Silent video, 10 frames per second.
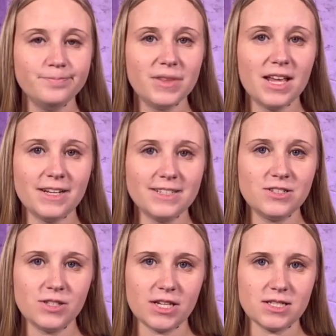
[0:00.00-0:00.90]
And
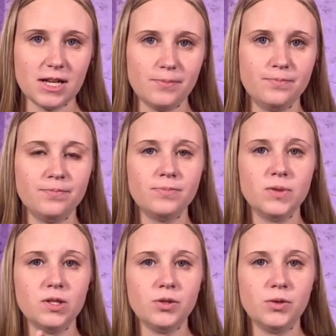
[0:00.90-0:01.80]
until next time,
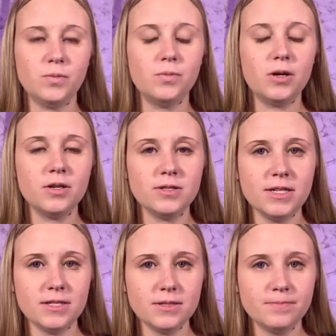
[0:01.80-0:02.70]
you are safe.